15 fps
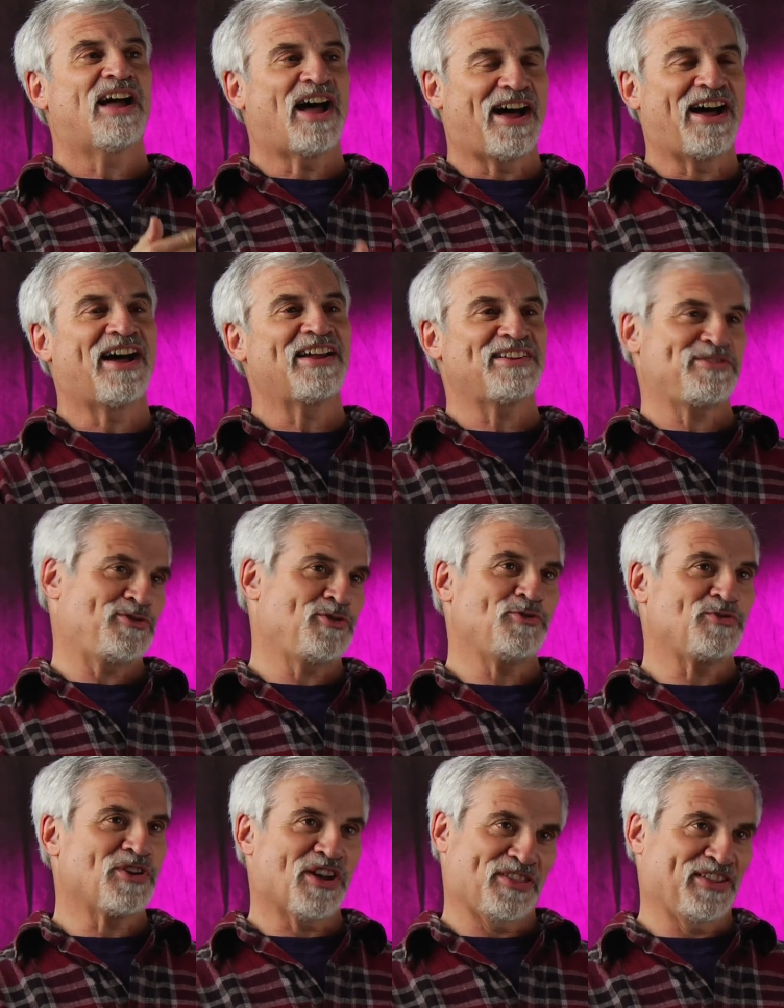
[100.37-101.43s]
I knew
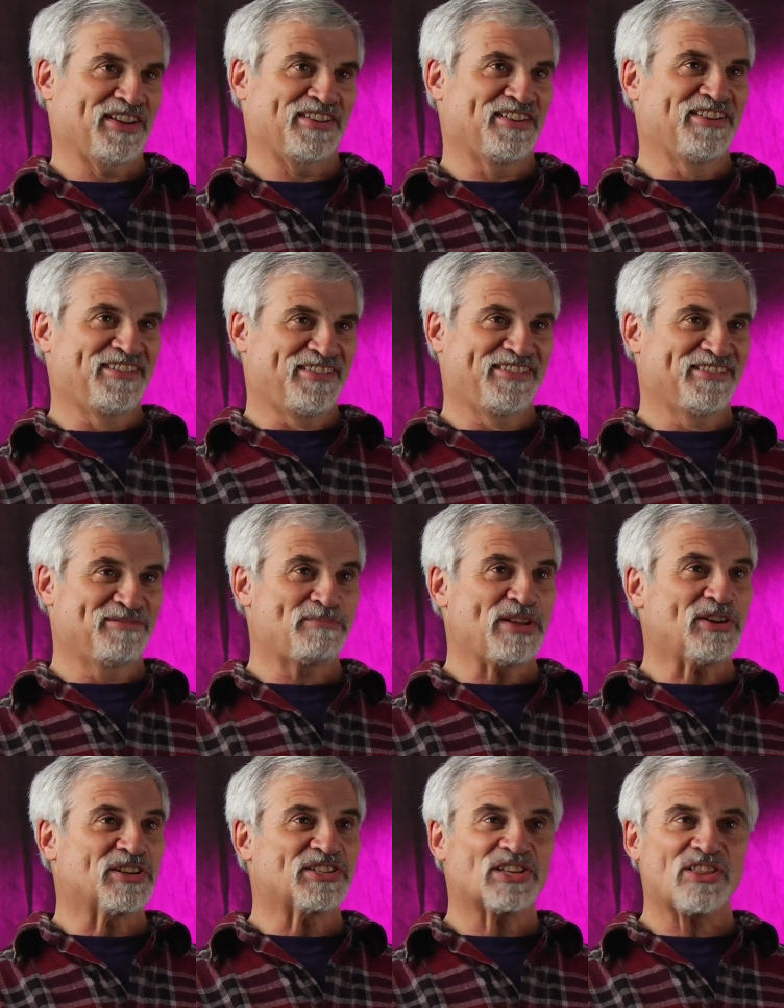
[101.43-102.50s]
nothing
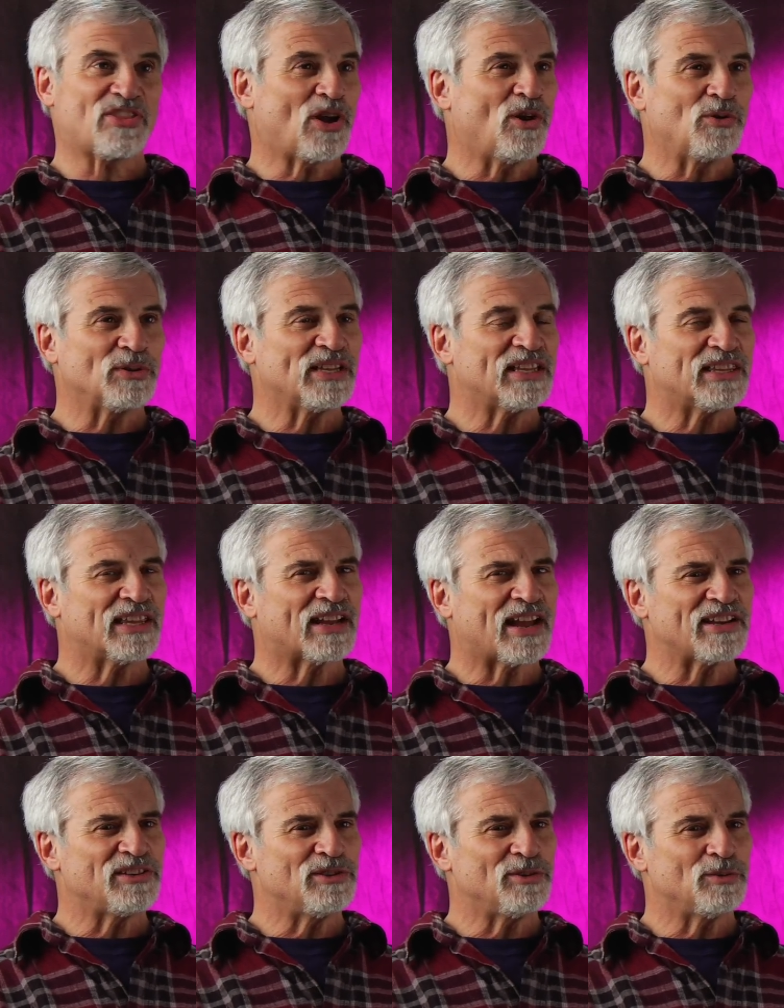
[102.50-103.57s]
because the only thing
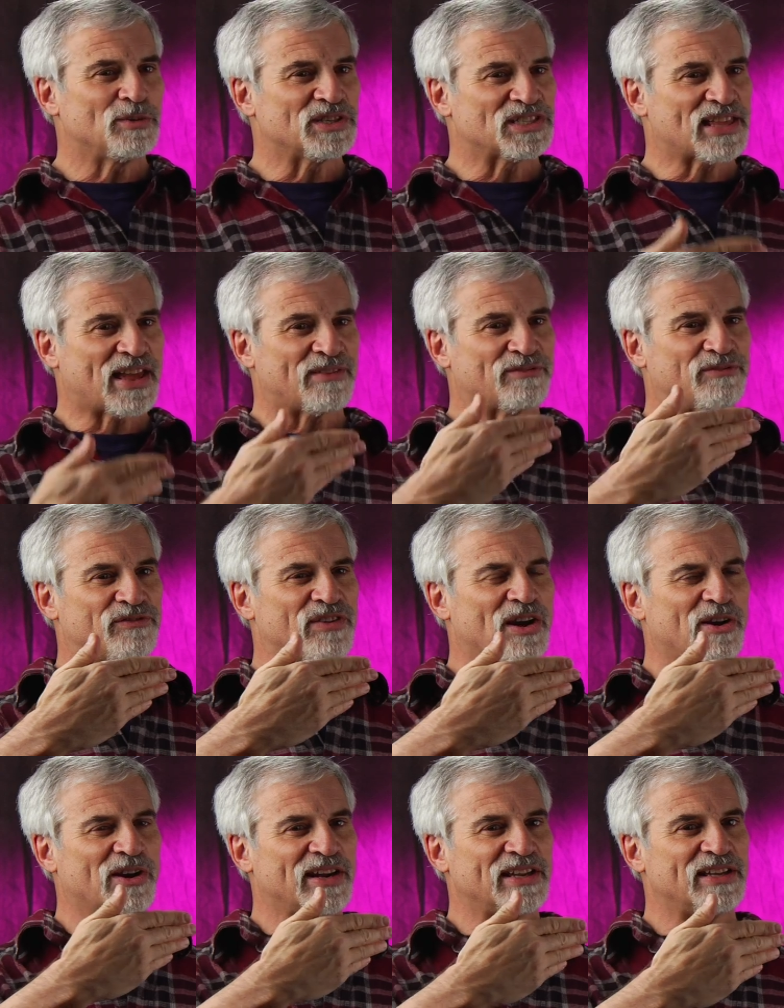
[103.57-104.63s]
I knew was that
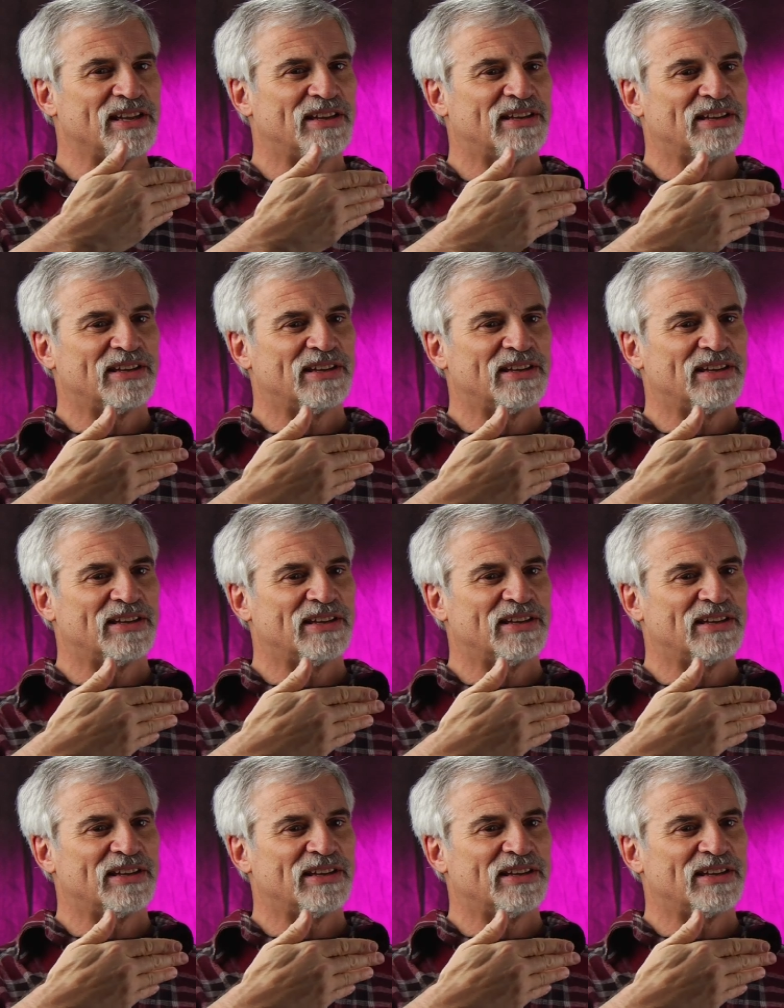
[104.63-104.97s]
very